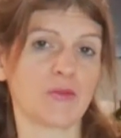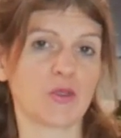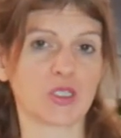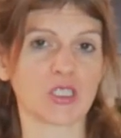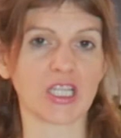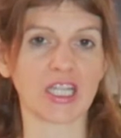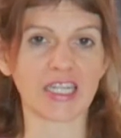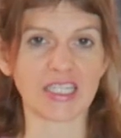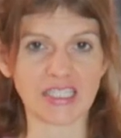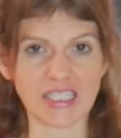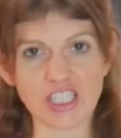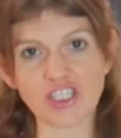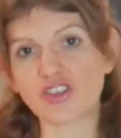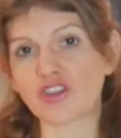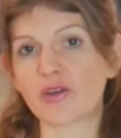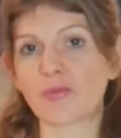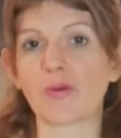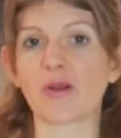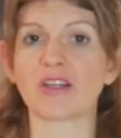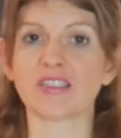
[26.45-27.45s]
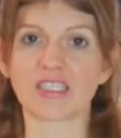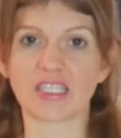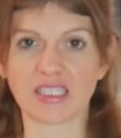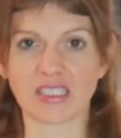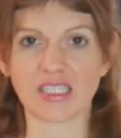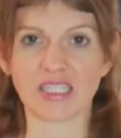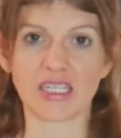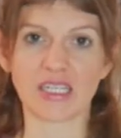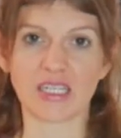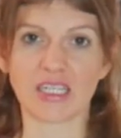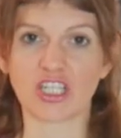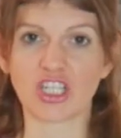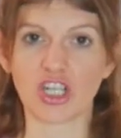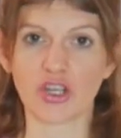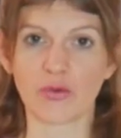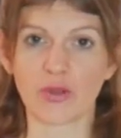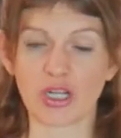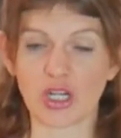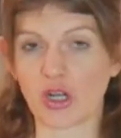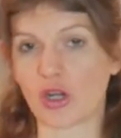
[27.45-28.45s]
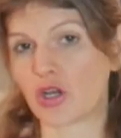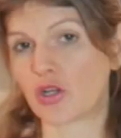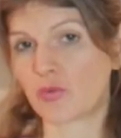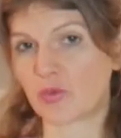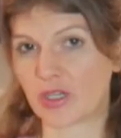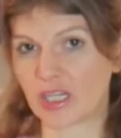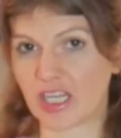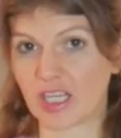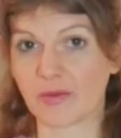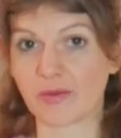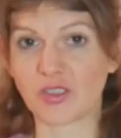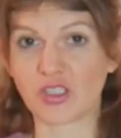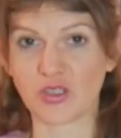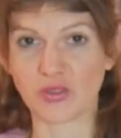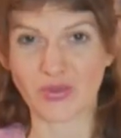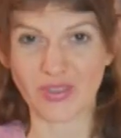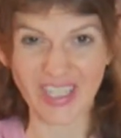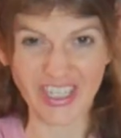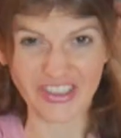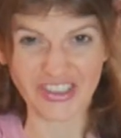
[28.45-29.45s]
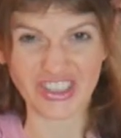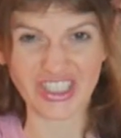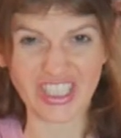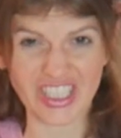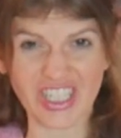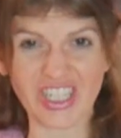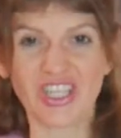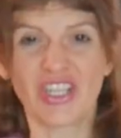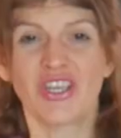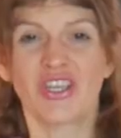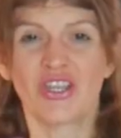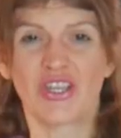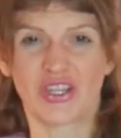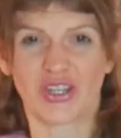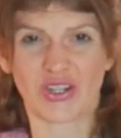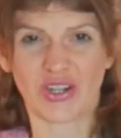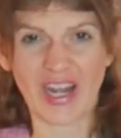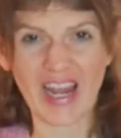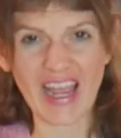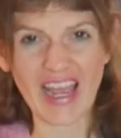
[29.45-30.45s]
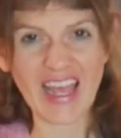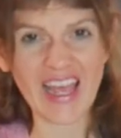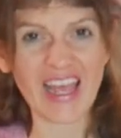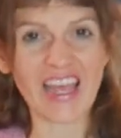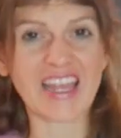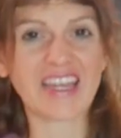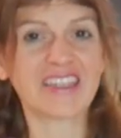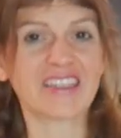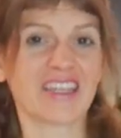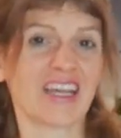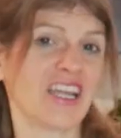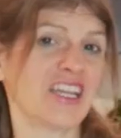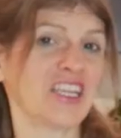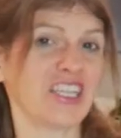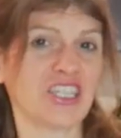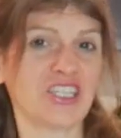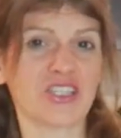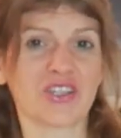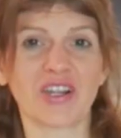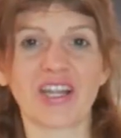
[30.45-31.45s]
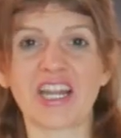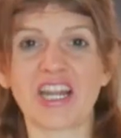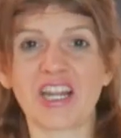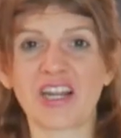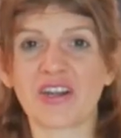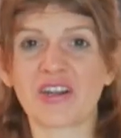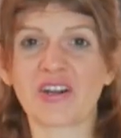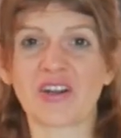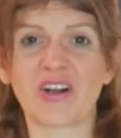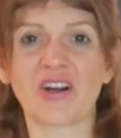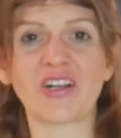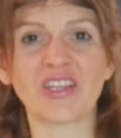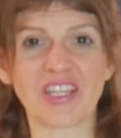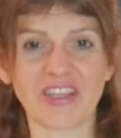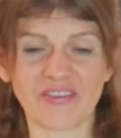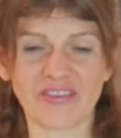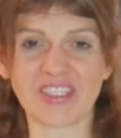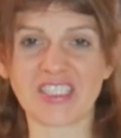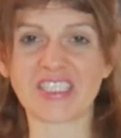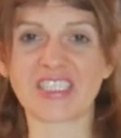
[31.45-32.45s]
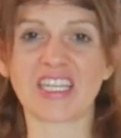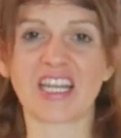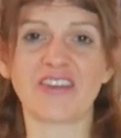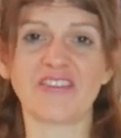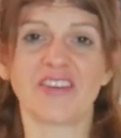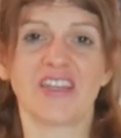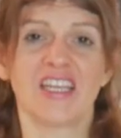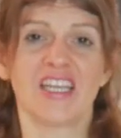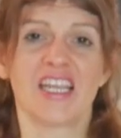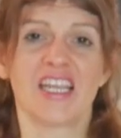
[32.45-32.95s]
There's a lot of sensory processing going on when it comes to touching your head, cutting your hair, all that fun stuff.